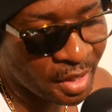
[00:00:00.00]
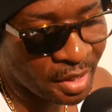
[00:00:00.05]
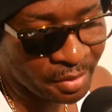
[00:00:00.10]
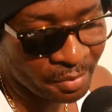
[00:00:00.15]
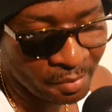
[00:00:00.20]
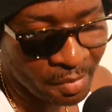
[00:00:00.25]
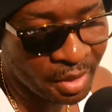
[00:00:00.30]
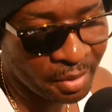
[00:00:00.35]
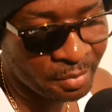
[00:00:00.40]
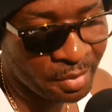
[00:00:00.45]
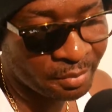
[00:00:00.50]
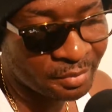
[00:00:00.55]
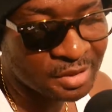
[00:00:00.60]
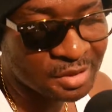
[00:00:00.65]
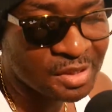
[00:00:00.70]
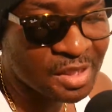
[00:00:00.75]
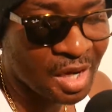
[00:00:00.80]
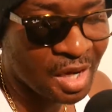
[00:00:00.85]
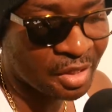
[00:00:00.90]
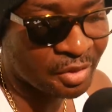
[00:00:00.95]
man, the man make me
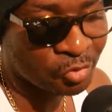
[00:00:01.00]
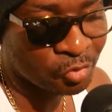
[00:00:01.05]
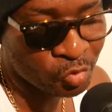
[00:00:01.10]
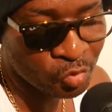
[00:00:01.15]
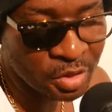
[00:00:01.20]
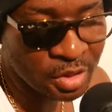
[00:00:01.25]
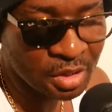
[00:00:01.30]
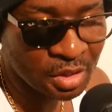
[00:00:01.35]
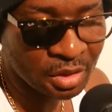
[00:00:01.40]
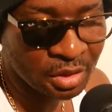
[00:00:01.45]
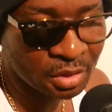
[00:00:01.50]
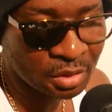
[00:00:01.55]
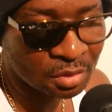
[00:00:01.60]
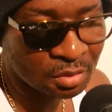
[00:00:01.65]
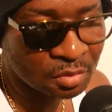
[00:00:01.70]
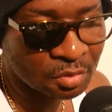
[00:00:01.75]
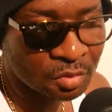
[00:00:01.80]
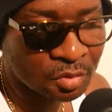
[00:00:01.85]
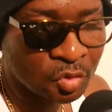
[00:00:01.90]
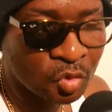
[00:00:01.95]
start really
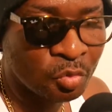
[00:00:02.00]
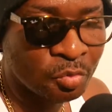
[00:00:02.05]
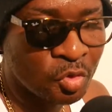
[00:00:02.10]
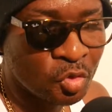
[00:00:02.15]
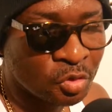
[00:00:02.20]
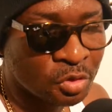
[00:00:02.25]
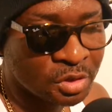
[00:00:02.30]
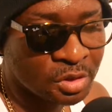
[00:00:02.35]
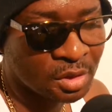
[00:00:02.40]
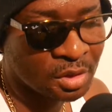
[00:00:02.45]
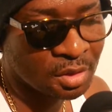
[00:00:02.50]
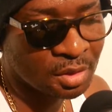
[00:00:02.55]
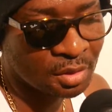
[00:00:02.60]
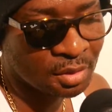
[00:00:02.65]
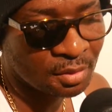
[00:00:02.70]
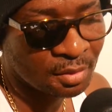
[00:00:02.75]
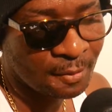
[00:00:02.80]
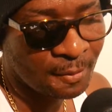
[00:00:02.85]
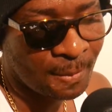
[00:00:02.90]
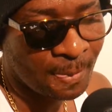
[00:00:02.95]
do music,
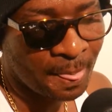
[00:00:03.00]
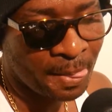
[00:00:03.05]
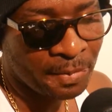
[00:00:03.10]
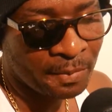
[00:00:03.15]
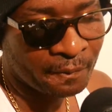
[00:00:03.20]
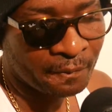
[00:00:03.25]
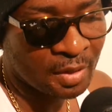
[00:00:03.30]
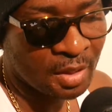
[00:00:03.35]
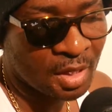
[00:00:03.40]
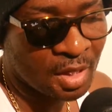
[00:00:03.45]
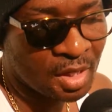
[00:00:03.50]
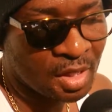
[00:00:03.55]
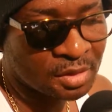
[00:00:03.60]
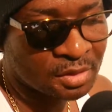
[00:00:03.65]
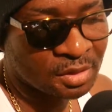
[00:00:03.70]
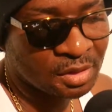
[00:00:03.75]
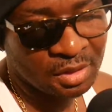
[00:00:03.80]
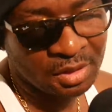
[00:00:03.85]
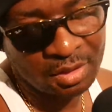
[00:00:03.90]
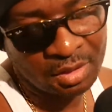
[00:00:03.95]

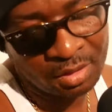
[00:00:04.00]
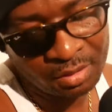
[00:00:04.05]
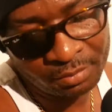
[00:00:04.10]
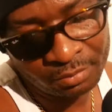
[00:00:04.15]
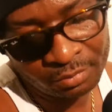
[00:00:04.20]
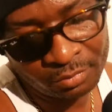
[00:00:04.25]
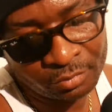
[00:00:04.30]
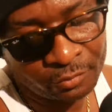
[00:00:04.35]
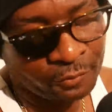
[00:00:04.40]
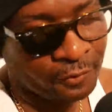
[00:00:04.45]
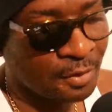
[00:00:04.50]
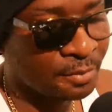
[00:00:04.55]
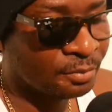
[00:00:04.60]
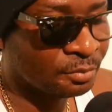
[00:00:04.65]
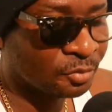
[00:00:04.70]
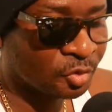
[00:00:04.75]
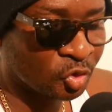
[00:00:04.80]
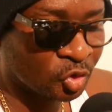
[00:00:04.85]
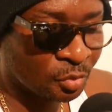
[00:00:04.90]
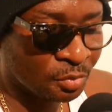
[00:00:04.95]
because
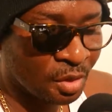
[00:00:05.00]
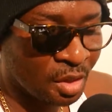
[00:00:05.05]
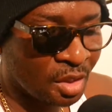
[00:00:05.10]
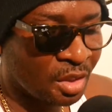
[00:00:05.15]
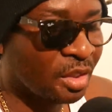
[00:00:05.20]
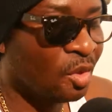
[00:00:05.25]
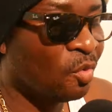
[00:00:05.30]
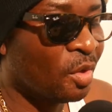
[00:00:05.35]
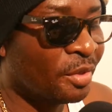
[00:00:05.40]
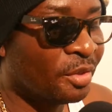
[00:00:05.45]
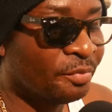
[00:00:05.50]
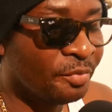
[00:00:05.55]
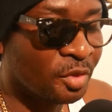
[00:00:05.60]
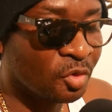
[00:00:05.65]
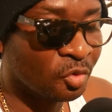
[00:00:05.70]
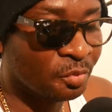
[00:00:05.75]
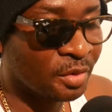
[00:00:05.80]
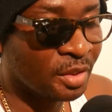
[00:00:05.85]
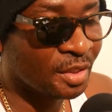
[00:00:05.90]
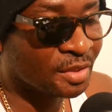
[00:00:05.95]
from small he wanted me
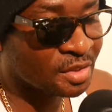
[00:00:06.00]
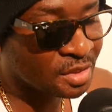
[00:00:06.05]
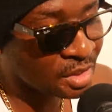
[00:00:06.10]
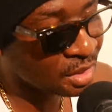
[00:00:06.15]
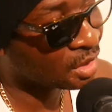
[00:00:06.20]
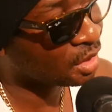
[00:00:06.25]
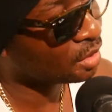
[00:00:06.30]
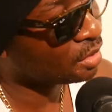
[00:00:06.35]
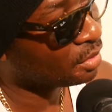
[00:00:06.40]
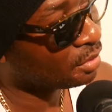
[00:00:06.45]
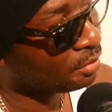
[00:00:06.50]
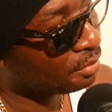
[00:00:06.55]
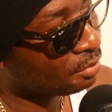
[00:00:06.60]
to be a singer,